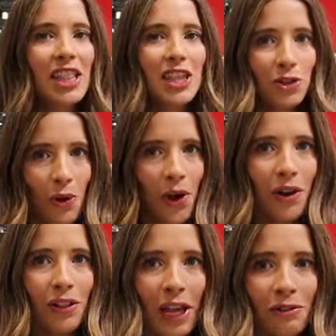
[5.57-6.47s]
The
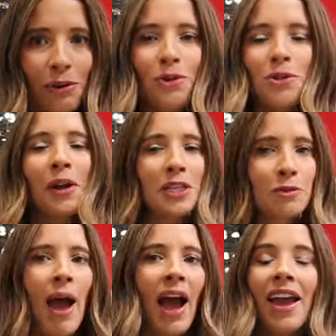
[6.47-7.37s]
Toyota Land Cruiser is
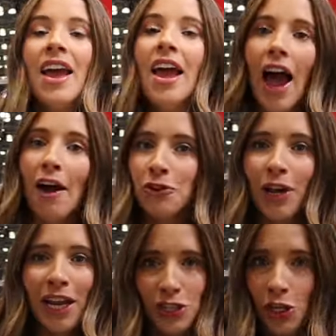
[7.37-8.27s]
back. After
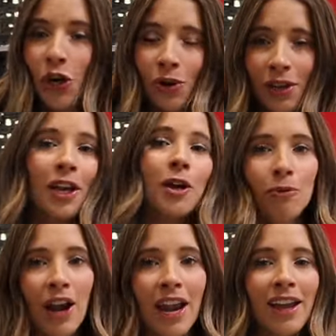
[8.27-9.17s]
a 2-year
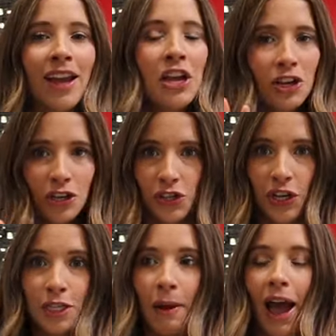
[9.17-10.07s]
break,
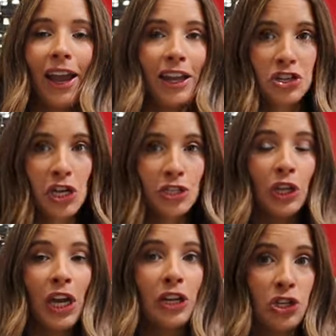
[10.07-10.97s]
she is back and she is
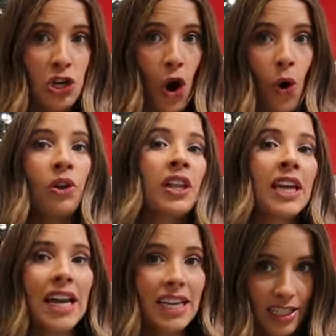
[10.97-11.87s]
looking
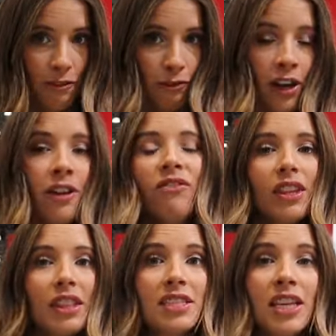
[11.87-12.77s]
totally different.
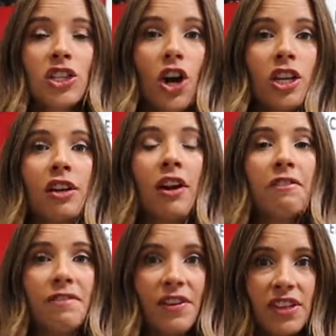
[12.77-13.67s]
This thing starts at around
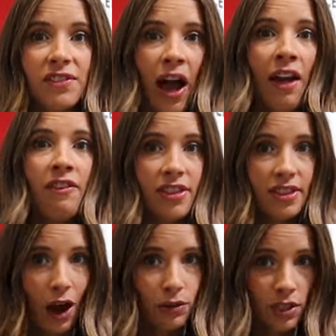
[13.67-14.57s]

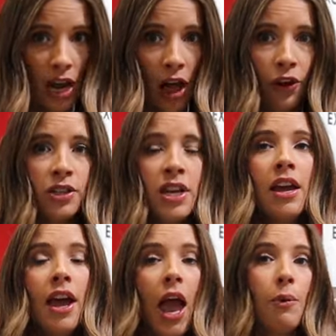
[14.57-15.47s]
$55,000
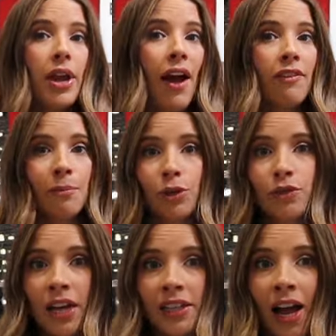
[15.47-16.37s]
and we have
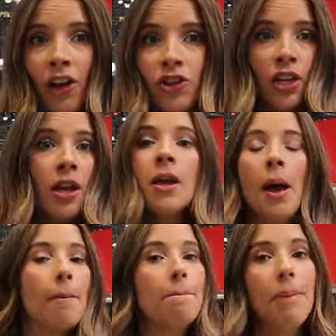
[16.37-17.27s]
improved technology,
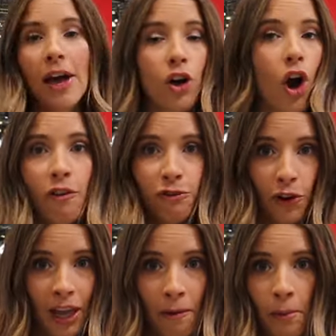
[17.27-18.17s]
better
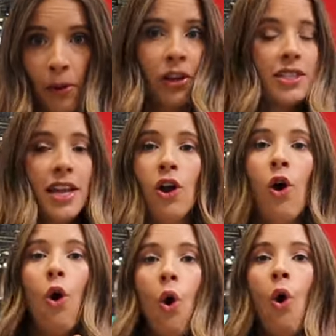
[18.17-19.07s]
off-roading capabilities, and a
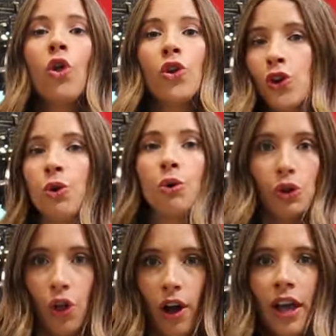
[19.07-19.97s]
whole new
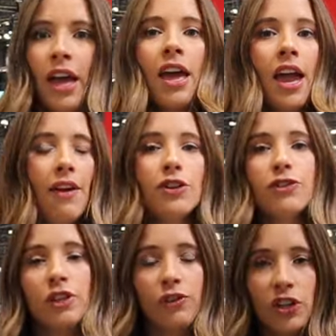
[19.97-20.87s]
look. If it's
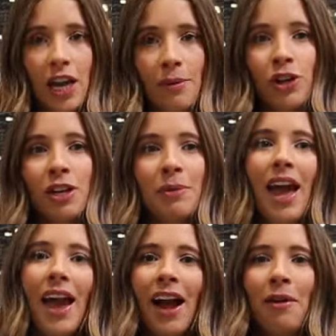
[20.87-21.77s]
your first time joining me,
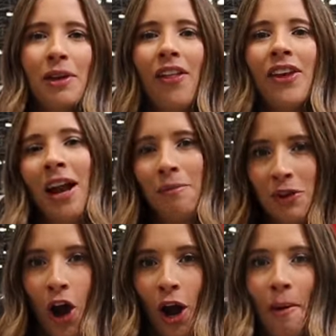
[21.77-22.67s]
hey, I'm Kelly and I'm the
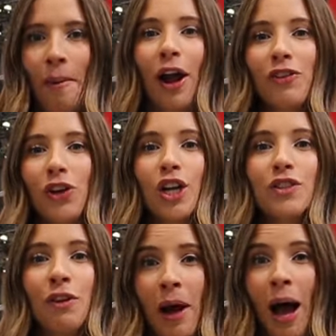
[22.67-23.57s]
car mom. I review cars
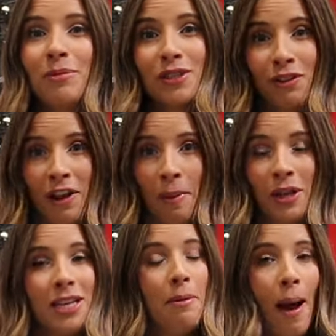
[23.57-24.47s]
for moms and for
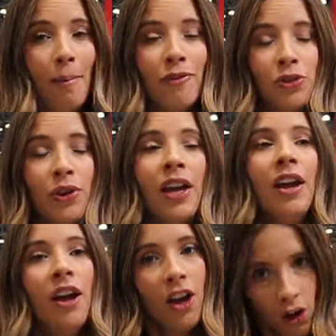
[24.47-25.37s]
families. I'm a mom of three
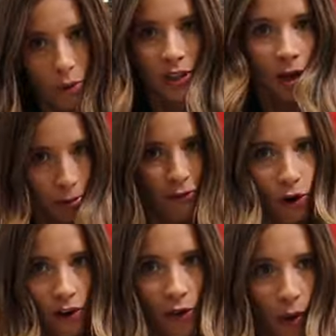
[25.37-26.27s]
with number
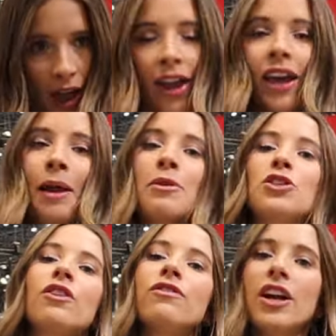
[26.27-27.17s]
four on the way and I'm a
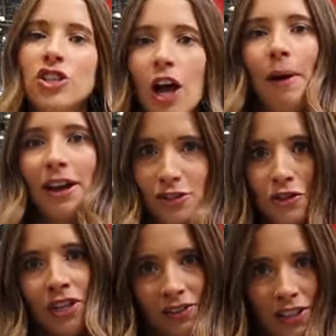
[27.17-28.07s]
certified child passenger
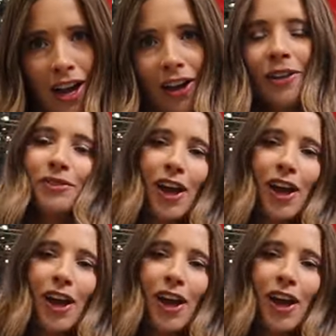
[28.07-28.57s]
safety tech.